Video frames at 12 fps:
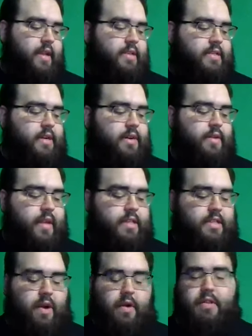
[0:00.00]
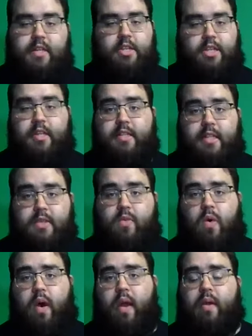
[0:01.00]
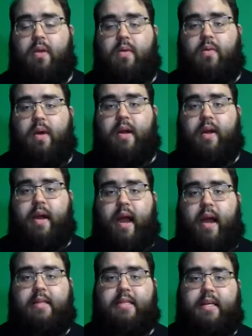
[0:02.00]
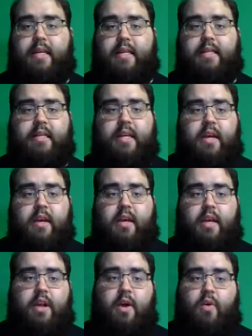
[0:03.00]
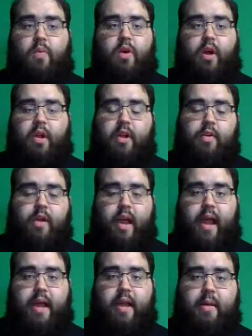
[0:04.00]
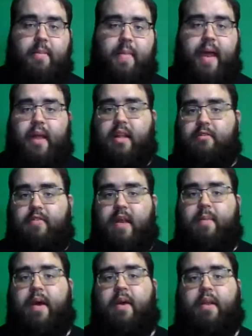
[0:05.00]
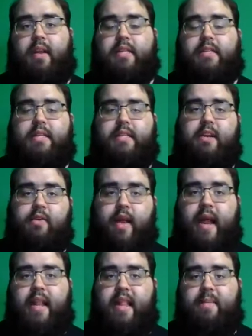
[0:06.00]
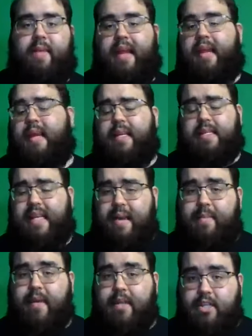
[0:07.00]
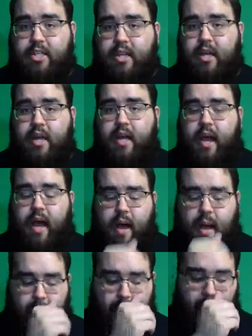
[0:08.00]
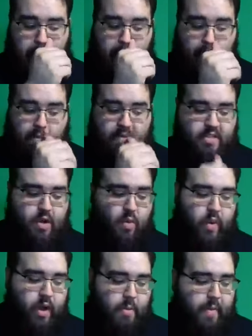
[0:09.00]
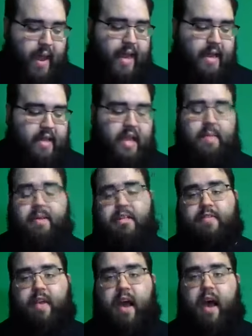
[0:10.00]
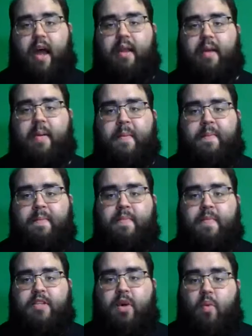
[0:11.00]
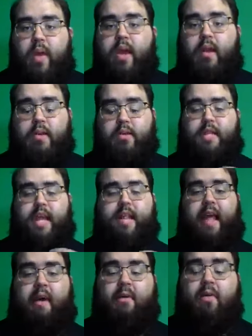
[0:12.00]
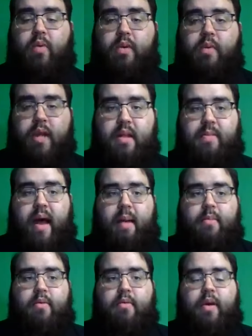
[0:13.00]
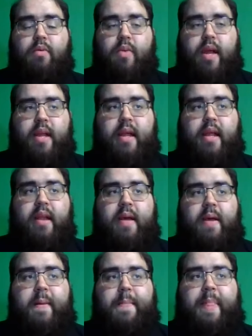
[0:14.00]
And so that starts in Genesis 1, where God says, we're going to create male and female, and it says he created them in his image. So we are made in the image of God. So we understand that when we read the Bible, we read it